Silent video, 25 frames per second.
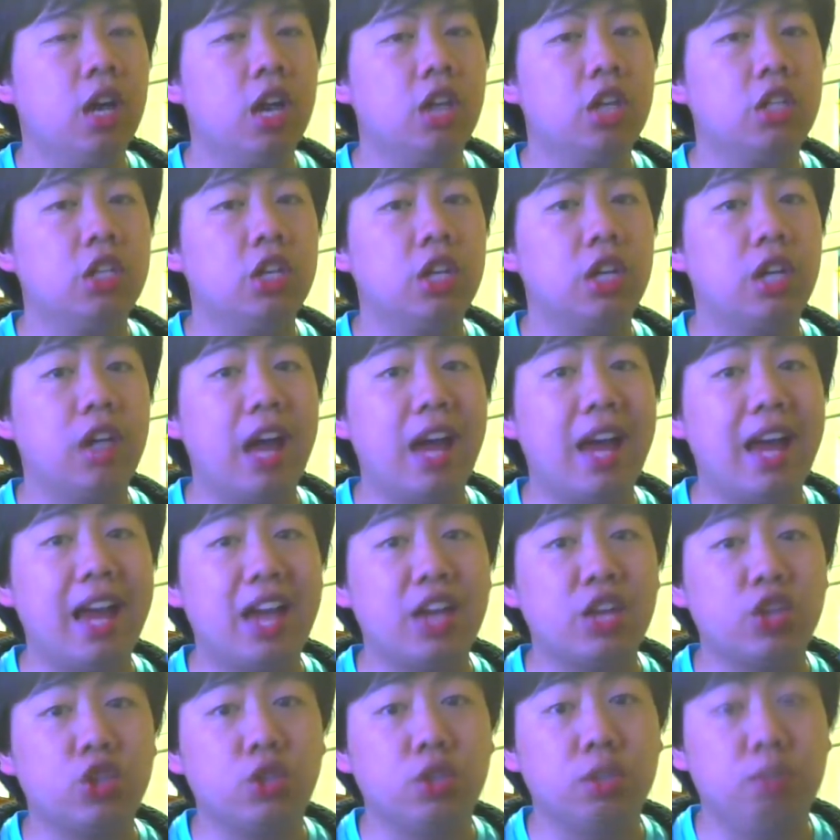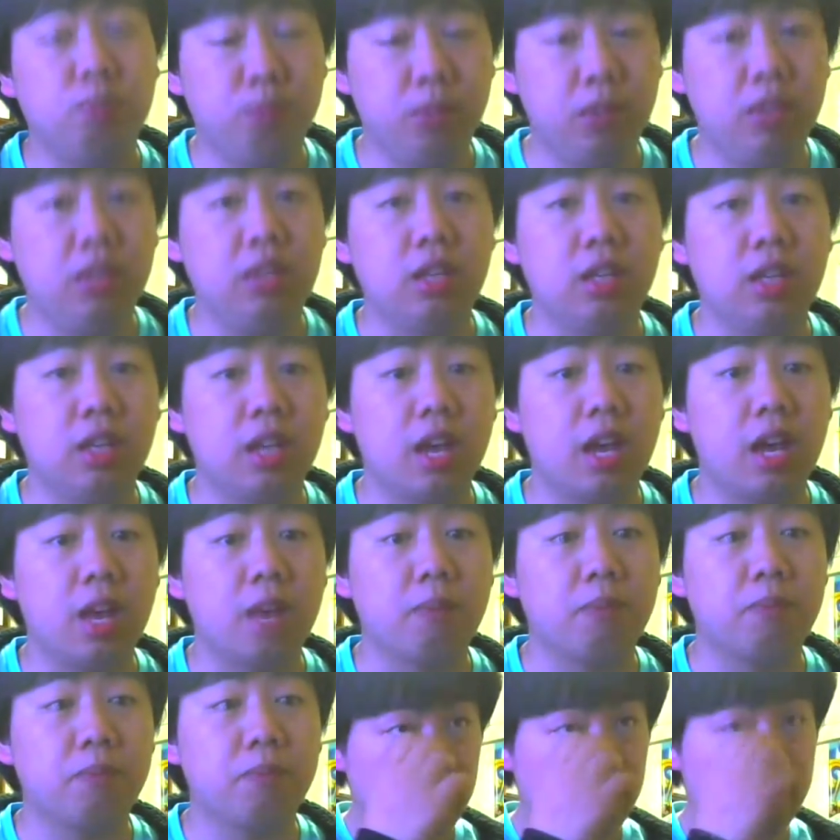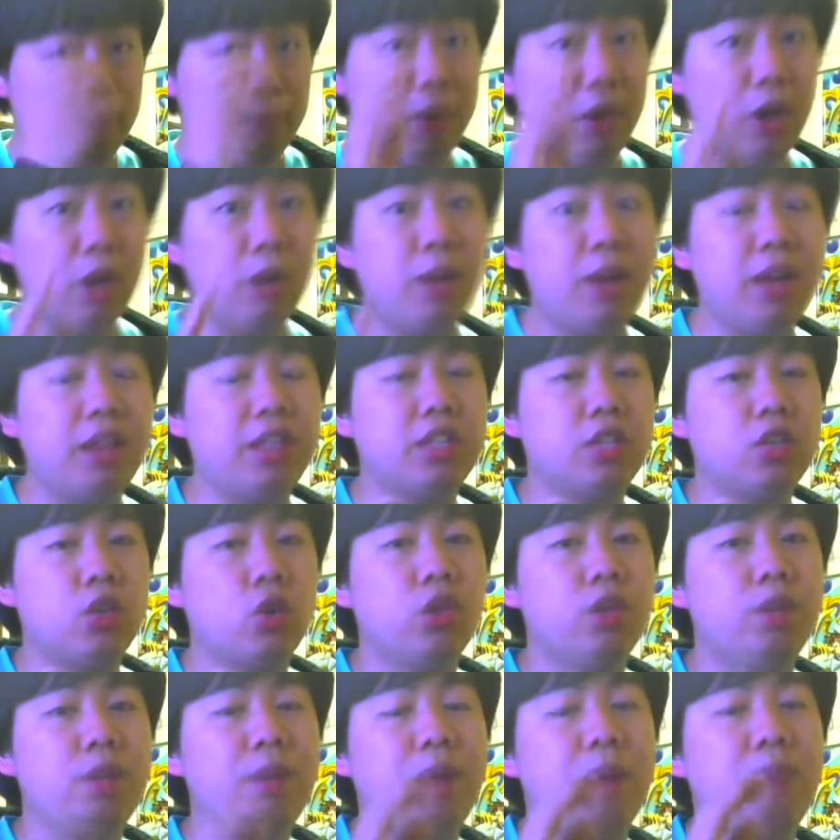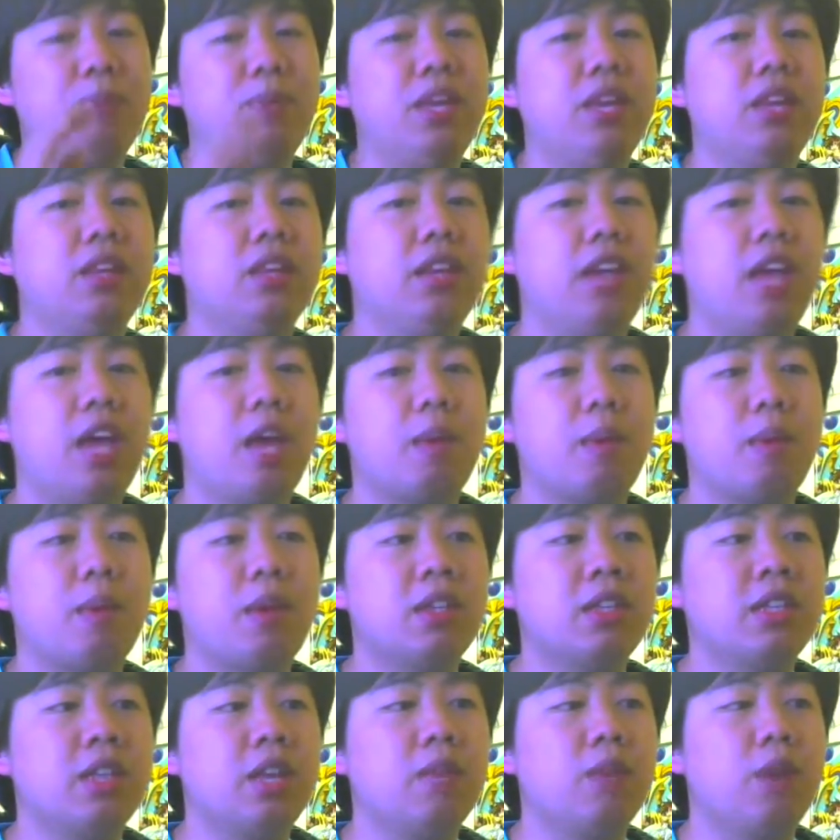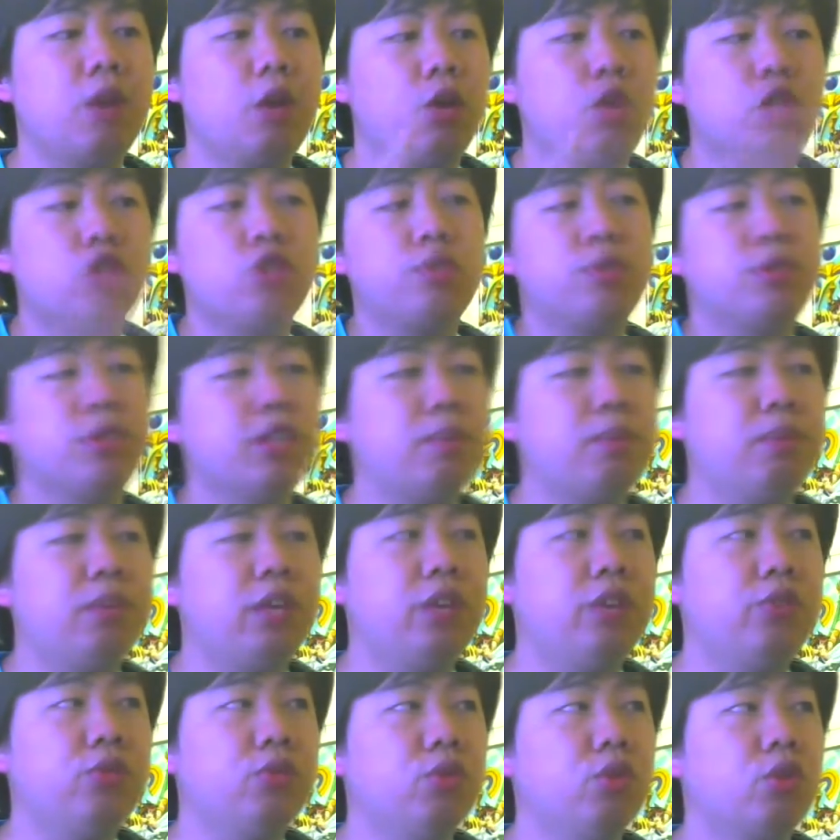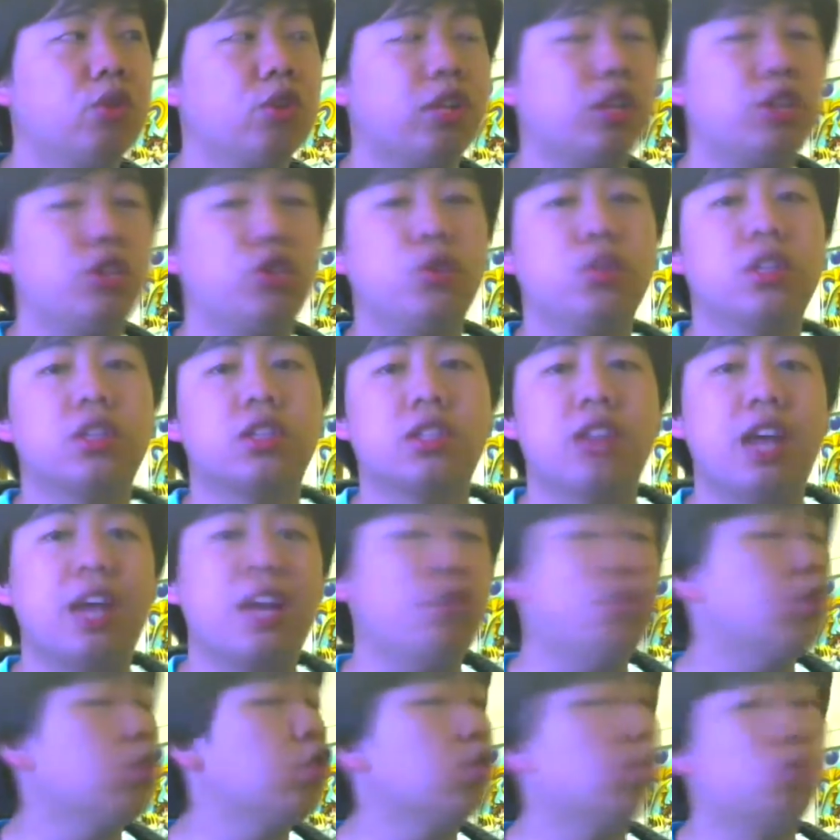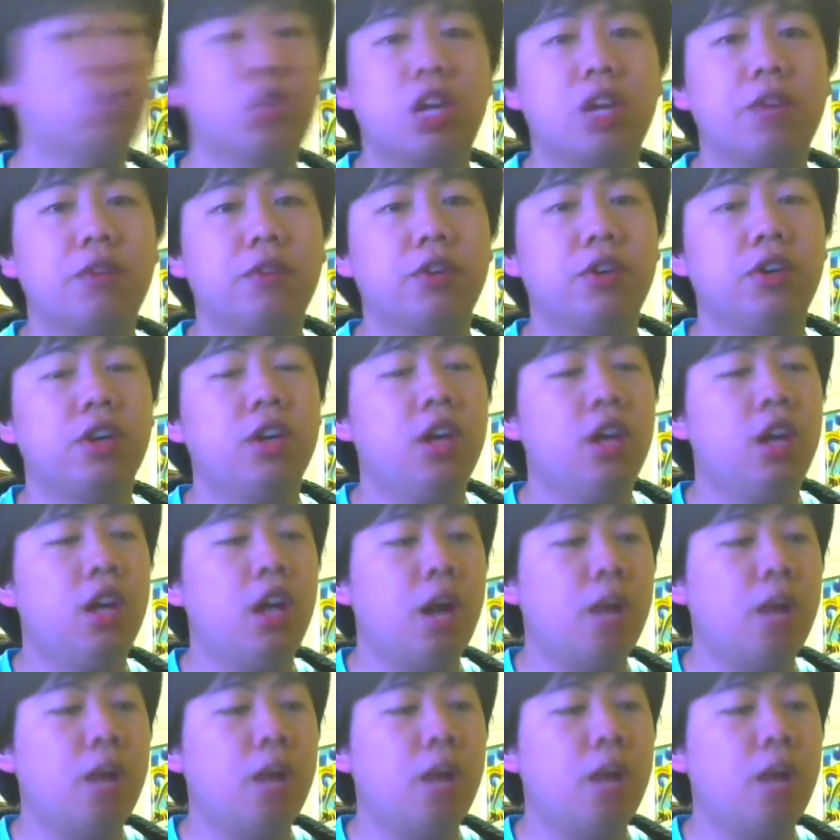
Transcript: until I actually beat the game. And bear in mind, this is only by beating the game. I'm not saying like 100% playthrough or like doing the side quest or whatever.